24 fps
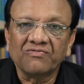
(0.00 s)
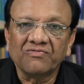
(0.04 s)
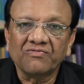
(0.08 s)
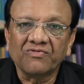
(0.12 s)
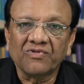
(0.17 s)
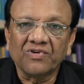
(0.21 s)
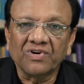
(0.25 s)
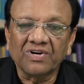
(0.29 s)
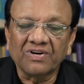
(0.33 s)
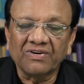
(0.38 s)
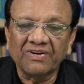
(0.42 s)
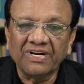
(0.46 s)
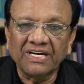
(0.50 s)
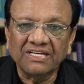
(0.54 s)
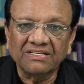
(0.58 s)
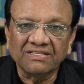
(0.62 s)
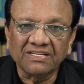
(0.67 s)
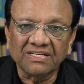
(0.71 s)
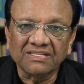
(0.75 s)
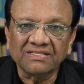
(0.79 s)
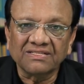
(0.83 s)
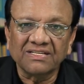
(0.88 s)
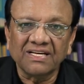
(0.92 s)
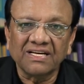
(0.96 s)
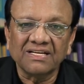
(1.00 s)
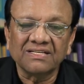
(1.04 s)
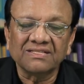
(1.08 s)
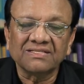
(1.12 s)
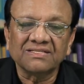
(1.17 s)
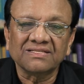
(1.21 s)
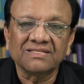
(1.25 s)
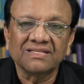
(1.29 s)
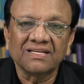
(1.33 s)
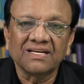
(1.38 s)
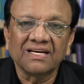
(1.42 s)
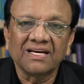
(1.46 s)
for great
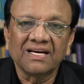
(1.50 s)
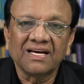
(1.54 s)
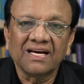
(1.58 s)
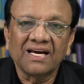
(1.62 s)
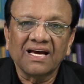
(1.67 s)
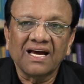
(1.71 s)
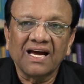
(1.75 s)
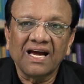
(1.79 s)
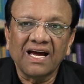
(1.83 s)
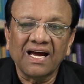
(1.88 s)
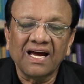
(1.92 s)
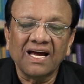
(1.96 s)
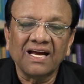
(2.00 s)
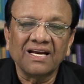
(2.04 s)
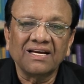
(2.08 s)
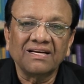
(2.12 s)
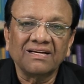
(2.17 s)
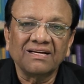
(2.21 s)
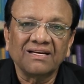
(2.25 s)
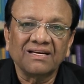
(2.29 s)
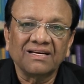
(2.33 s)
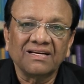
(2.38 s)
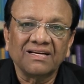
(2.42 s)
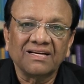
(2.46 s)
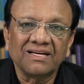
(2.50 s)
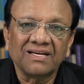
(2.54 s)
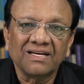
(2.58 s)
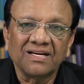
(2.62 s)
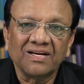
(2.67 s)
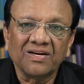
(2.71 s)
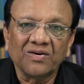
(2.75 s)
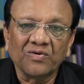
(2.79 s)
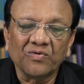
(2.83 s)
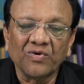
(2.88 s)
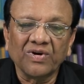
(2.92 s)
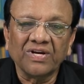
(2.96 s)
success, and
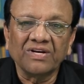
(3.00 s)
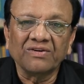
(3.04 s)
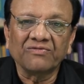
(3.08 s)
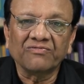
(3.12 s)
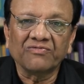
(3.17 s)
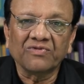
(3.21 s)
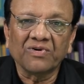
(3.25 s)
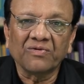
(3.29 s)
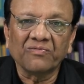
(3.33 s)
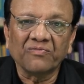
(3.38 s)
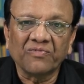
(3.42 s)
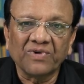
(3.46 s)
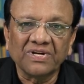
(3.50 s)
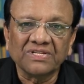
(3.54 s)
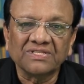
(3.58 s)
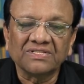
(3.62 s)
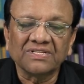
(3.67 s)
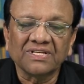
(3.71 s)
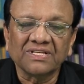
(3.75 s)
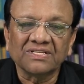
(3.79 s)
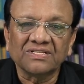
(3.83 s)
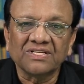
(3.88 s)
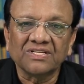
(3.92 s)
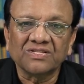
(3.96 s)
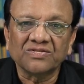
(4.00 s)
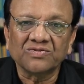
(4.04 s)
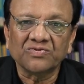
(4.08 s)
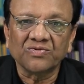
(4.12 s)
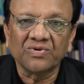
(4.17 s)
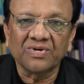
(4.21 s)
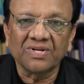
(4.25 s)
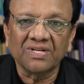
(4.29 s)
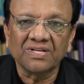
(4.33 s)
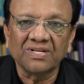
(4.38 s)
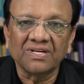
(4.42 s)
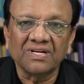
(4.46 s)
going from one success to
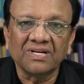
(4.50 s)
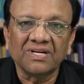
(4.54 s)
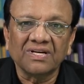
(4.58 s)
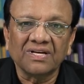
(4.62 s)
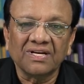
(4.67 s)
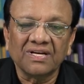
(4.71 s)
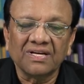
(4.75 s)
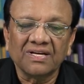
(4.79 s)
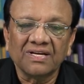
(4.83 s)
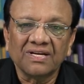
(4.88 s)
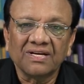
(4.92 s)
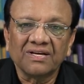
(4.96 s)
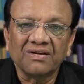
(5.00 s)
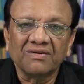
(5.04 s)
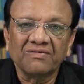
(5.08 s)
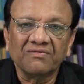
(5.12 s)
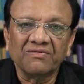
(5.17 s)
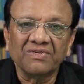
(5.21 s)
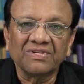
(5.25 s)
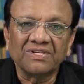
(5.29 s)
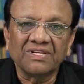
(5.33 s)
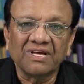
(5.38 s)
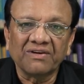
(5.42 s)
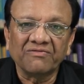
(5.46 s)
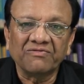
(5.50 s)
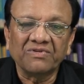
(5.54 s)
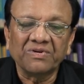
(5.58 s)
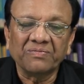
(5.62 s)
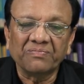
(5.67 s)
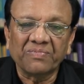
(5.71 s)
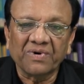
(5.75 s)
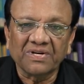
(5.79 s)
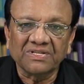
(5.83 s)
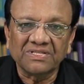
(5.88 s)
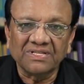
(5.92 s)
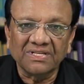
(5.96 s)
another with every
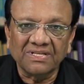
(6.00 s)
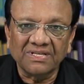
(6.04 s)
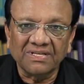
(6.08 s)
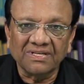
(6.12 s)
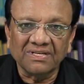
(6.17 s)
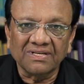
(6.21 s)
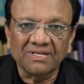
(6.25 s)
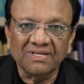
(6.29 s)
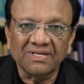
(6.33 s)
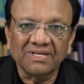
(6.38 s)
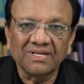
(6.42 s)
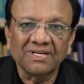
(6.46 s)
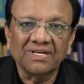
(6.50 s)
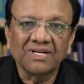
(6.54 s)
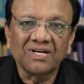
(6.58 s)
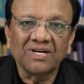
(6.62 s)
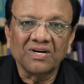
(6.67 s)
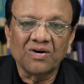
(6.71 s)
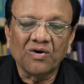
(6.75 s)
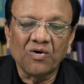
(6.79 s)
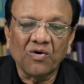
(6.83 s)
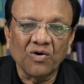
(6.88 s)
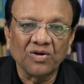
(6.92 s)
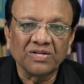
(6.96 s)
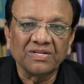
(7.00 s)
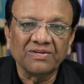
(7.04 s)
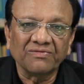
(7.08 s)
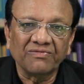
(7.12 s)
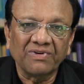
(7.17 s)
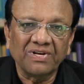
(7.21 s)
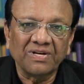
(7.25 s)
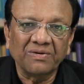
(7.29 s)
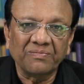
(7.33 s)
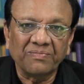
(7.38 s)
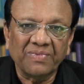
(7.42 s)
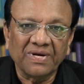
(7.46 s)
passing year. All the
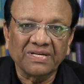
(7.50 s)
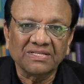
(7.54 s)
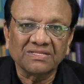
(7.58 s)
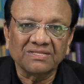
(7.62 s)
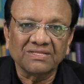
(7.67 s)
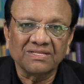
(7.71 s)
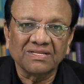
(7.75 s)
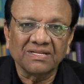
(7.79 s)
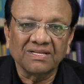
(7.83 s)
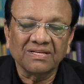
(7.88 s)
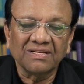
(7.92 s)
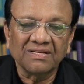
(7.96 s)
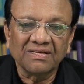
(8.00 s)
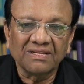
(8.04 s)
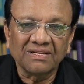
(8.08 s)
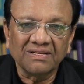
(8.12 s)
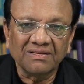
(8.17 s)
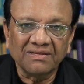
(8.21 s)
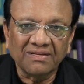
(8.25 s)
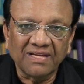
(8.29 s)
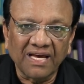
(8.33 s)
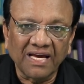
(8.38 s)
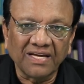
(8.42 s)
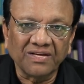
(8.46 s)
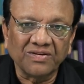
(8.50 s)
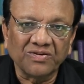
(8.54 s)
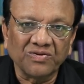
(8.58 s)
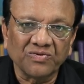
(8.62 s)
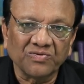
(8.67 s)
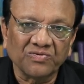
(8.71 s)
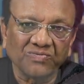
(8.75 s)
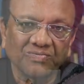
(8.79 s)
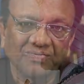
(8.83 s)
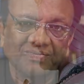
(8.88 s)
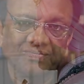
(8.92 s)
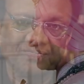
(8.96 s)
very best. Thank
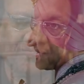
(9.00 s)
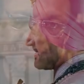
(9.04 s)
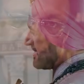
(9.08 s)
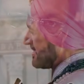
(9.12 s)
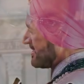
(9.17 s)
you.